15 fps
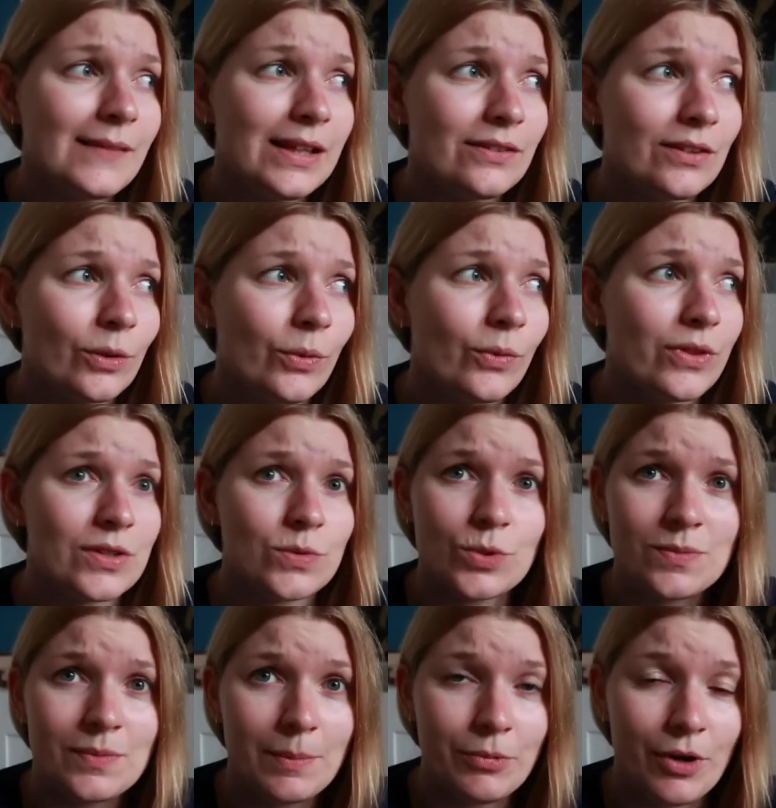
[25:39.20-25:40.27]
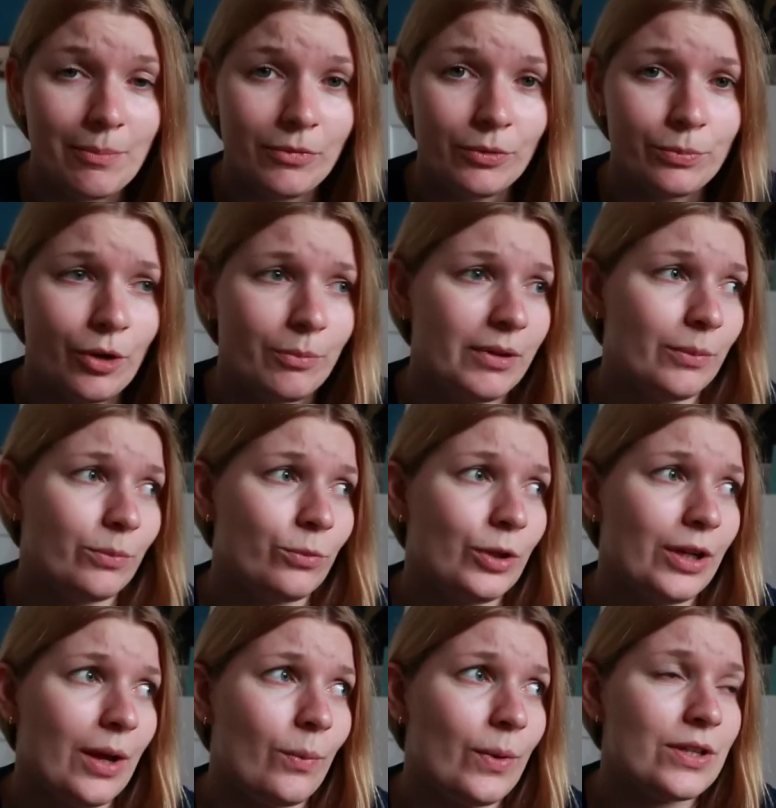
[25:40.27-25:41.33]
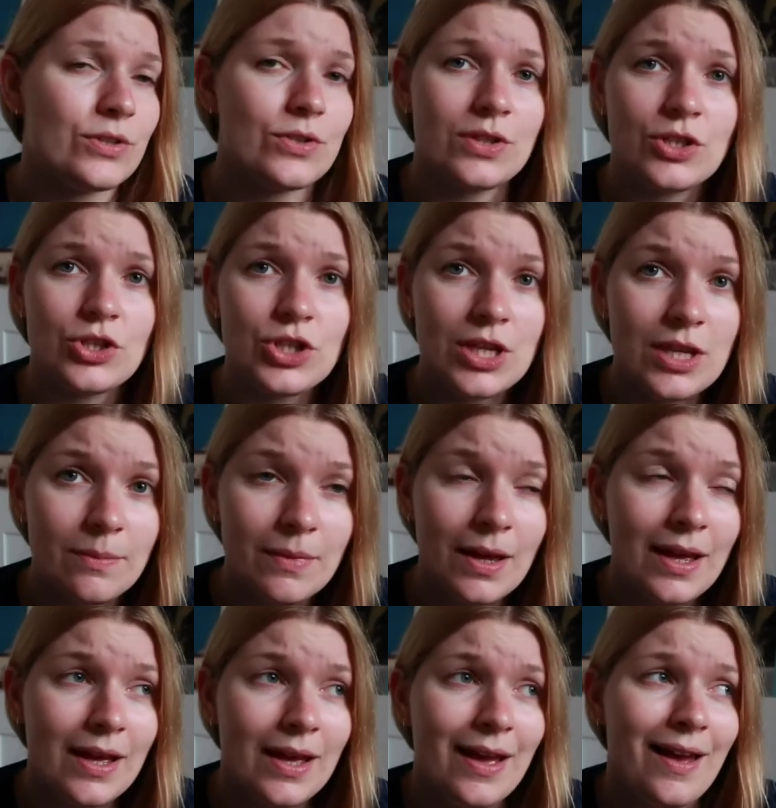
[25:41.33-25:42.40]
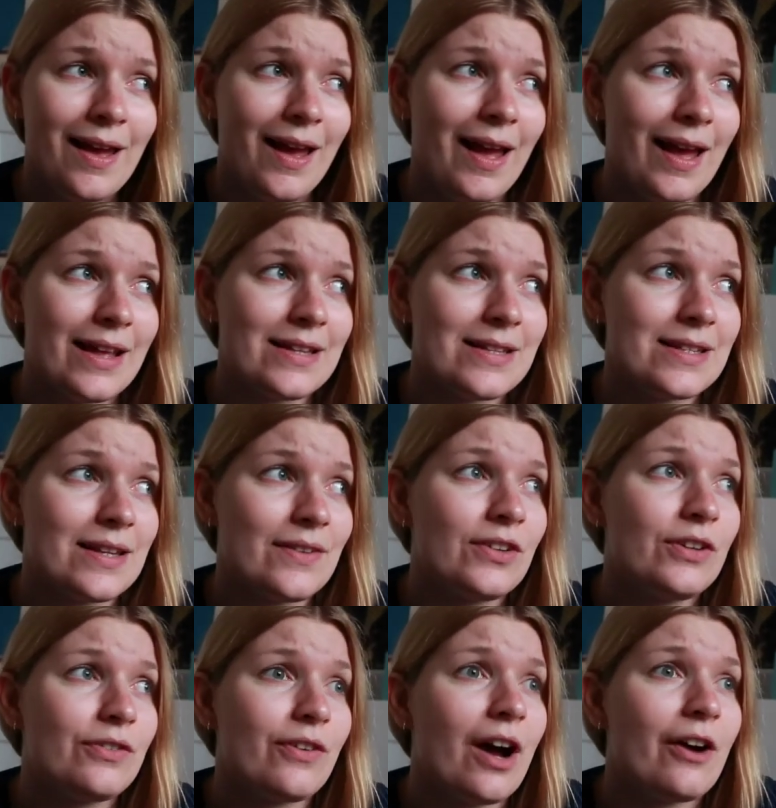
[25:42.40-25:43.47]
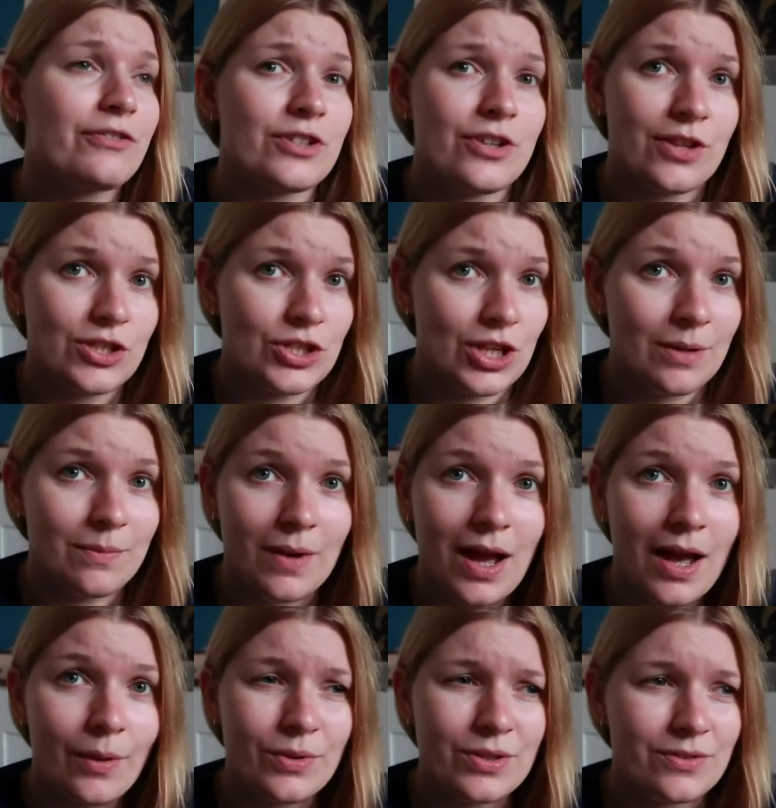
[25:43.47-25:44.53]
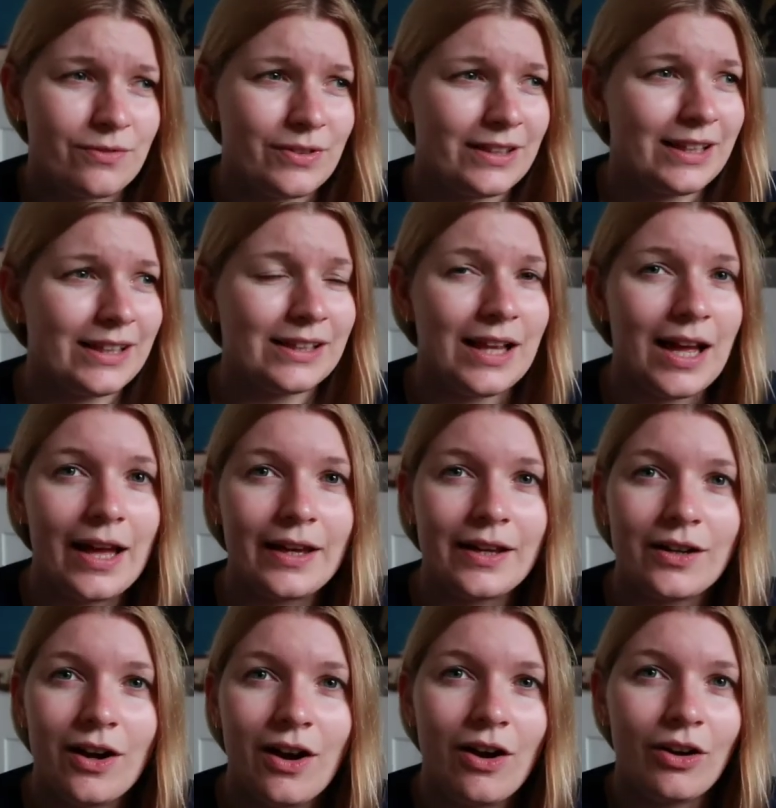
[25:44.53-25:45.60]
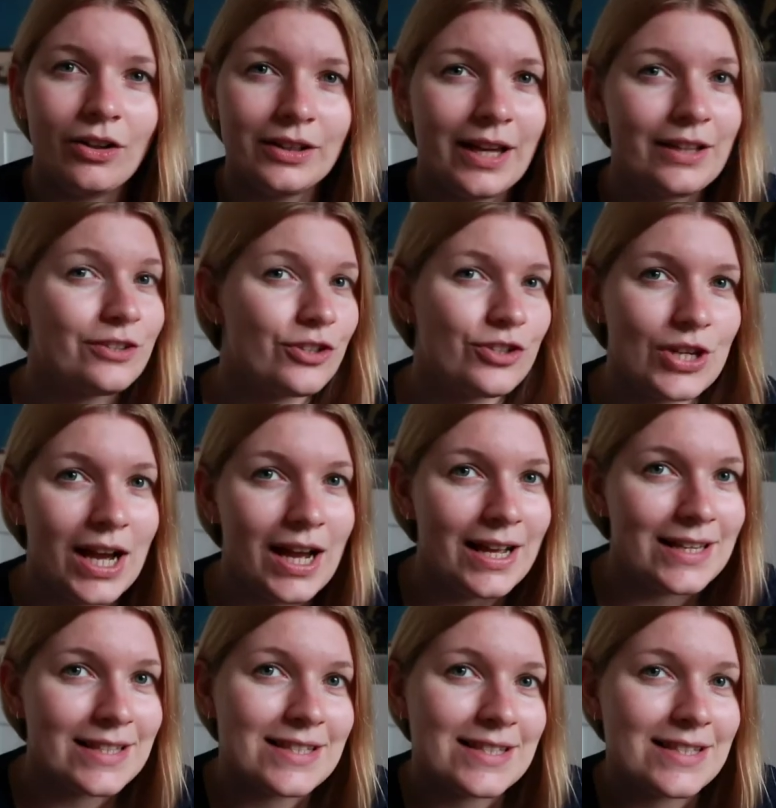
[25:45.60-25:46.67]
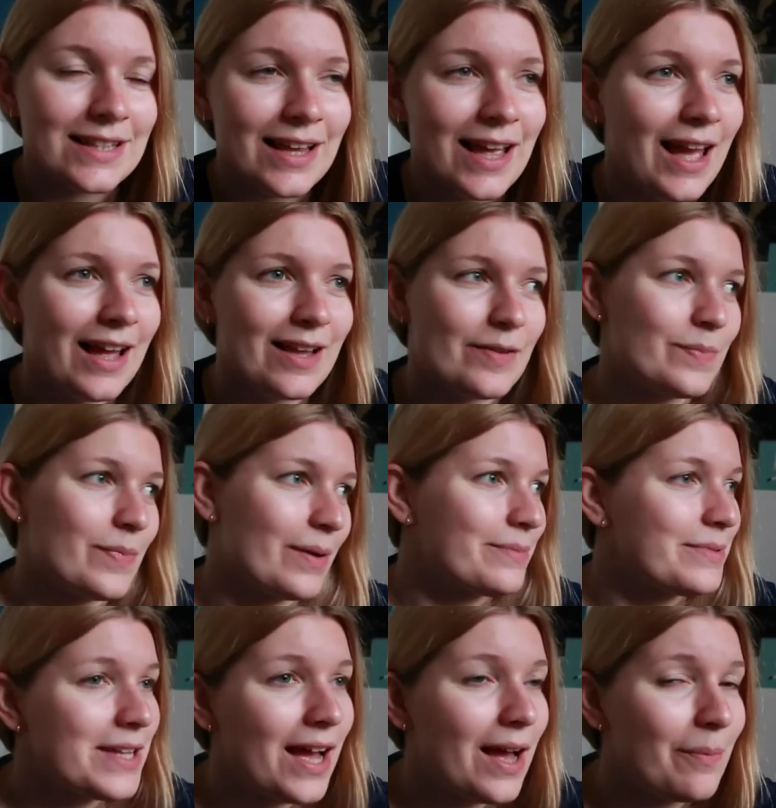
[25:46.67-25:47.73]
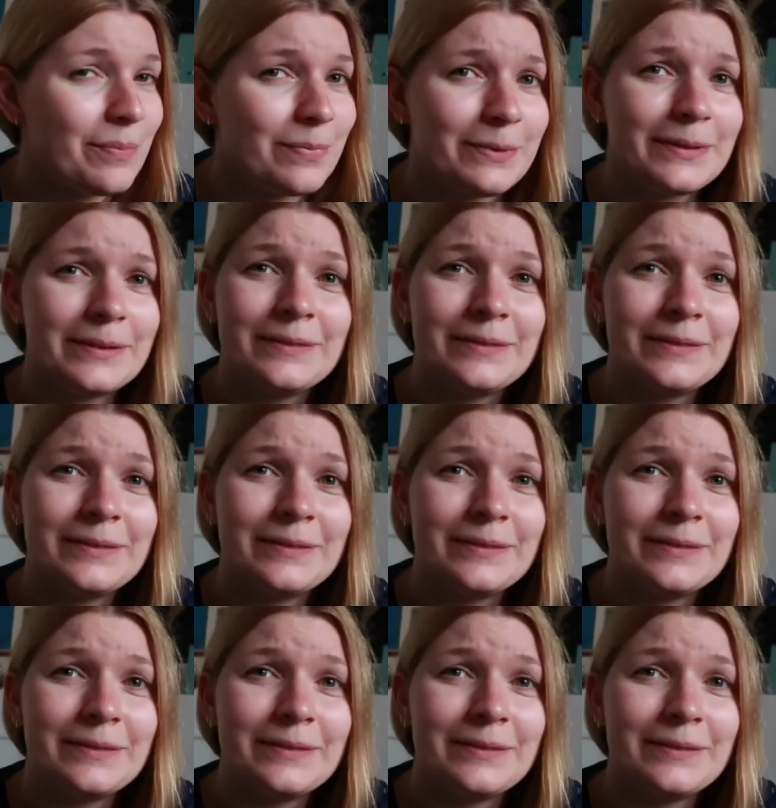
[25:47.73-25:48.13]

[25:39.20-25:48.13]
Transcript: So this was my problem when I went to the gym, and even if after the gym I was feeling like all energized and pumped up,